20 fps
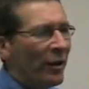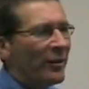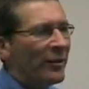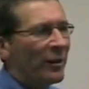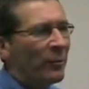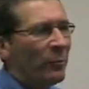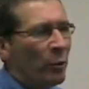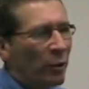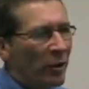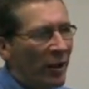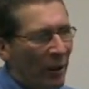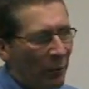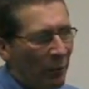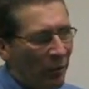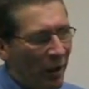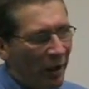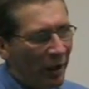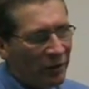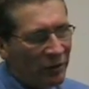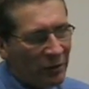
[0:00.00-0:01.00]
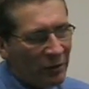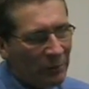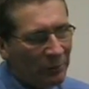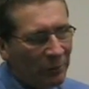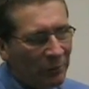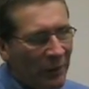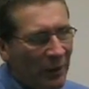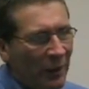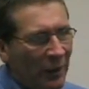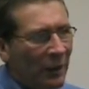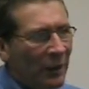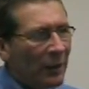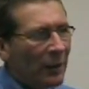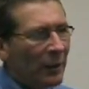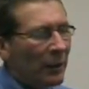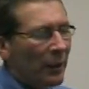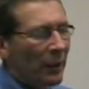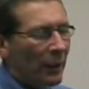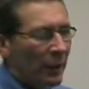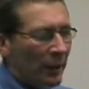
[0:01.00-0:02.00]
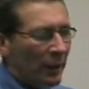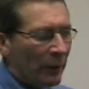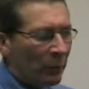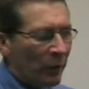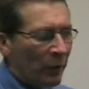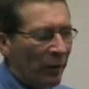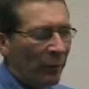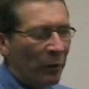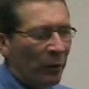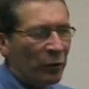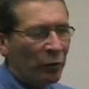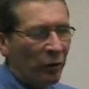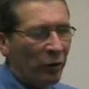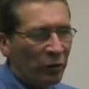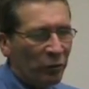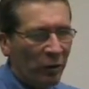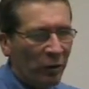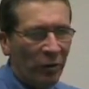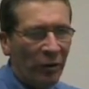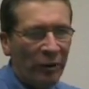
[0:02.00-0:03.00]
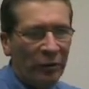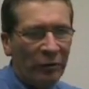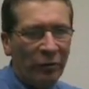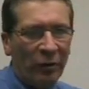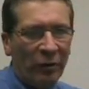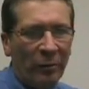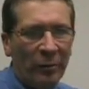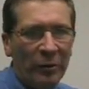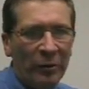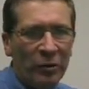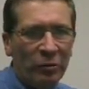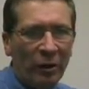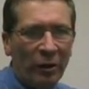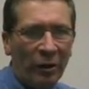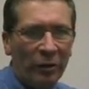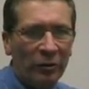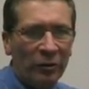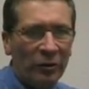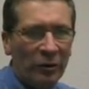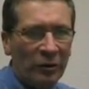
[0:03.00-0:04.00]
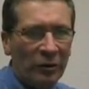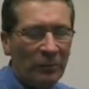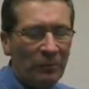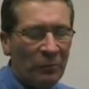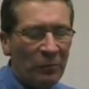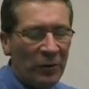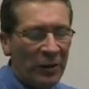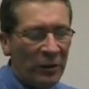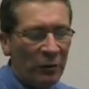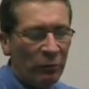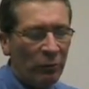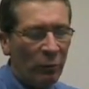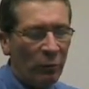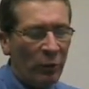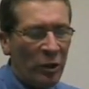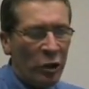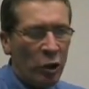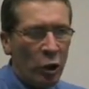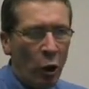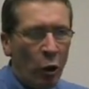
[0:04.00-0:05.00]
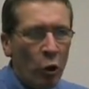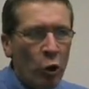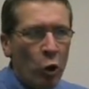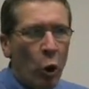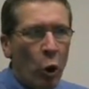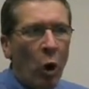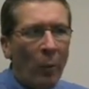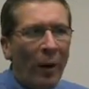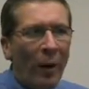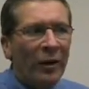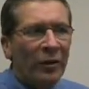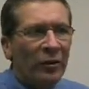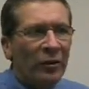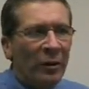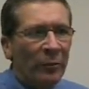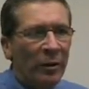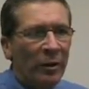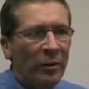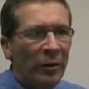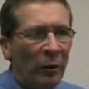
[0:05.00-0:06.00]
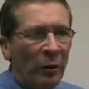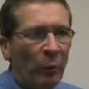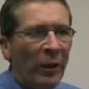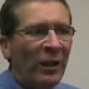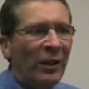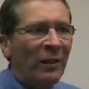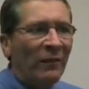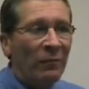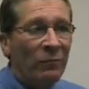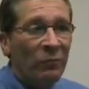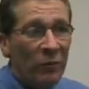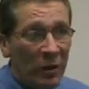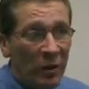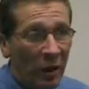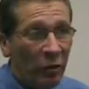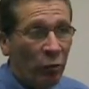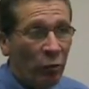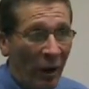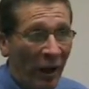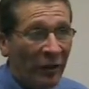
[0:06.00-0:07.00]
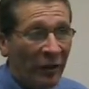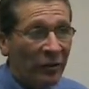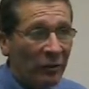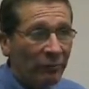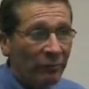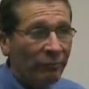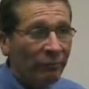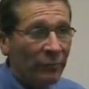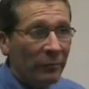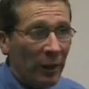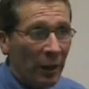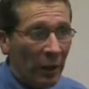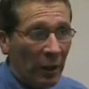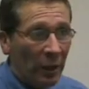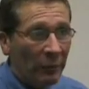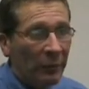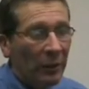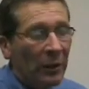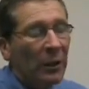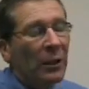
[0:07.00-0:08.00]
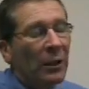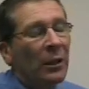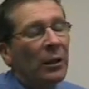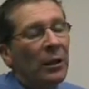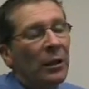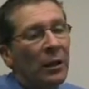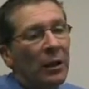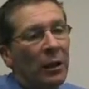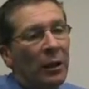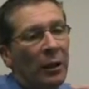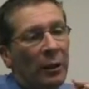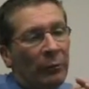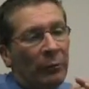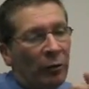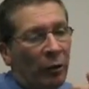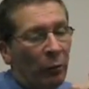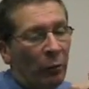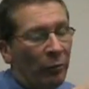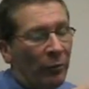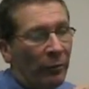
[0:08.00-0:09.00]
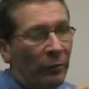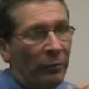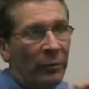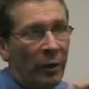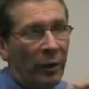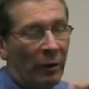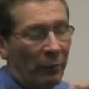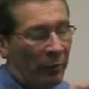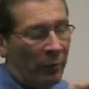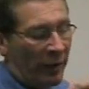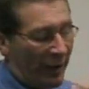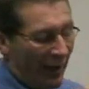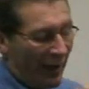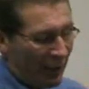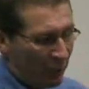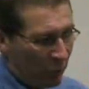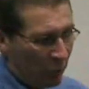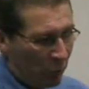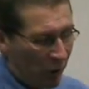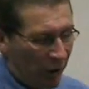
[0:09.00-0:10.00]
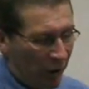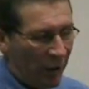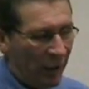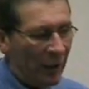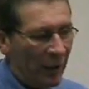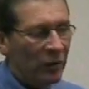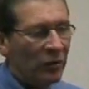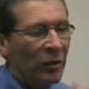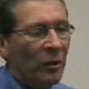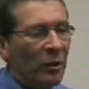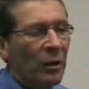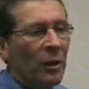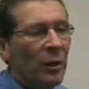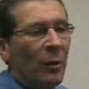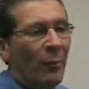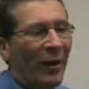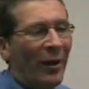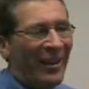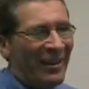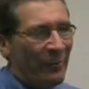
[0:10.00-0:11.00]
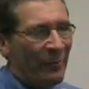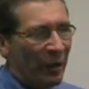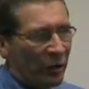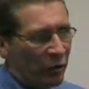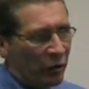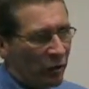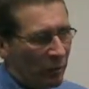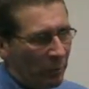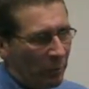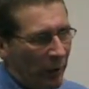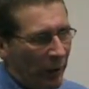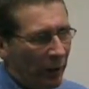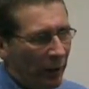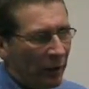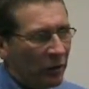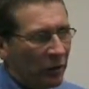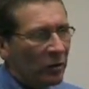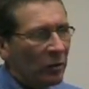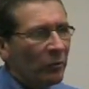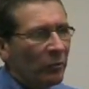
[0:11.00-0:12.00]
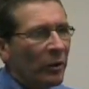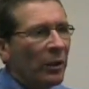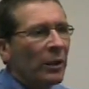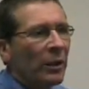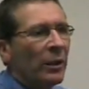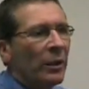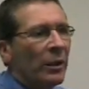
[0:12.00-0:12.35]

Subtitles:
They need to communicate with us. One of the most frustrating things for administrators is when we don't know about something that we can address, So, the announcements with the kids, emails to the parents,